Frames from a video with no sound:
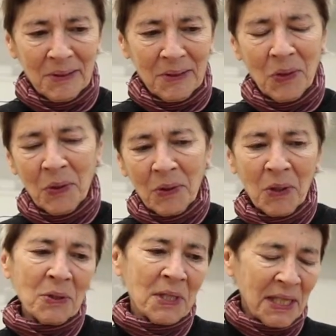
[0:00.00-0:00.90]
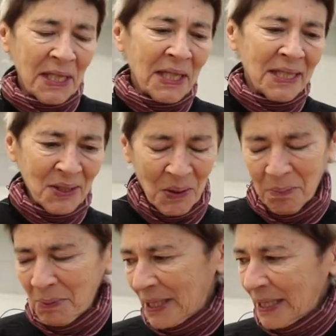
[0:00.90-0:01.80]
So closing the eyes,
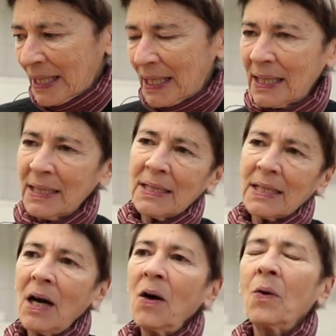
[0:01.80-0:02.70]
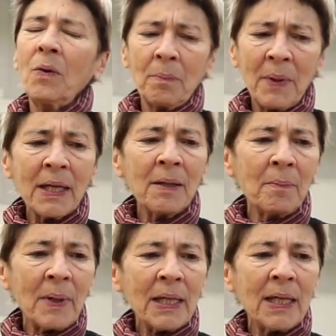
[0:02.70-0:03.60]
opening the eyes. Oh,
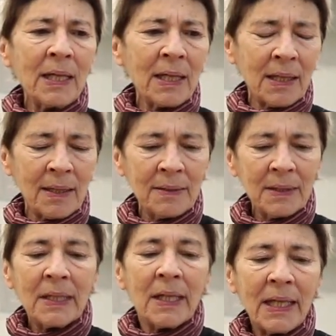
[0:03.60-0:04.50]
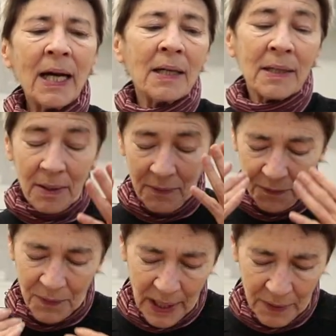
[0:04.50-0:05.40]
many, yeah.
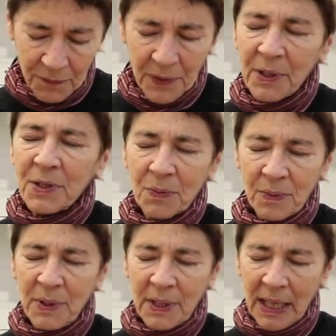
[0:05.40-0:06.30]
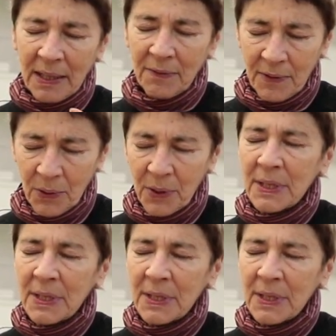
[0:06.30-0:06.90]
At first we kind of go to